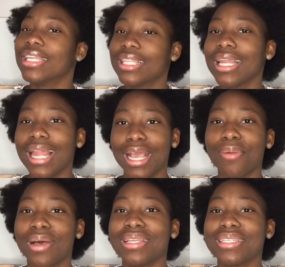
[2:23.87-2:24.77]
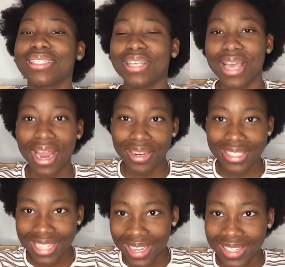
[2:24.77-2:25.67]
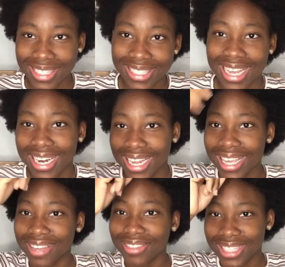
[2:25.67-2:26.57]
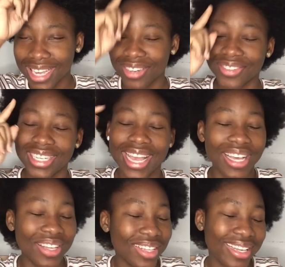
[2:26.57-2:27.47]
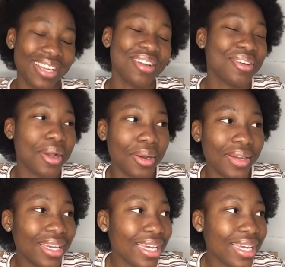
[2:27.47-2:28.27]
thing I like about this hairstyle is that it gives kind of an L, and I don't know.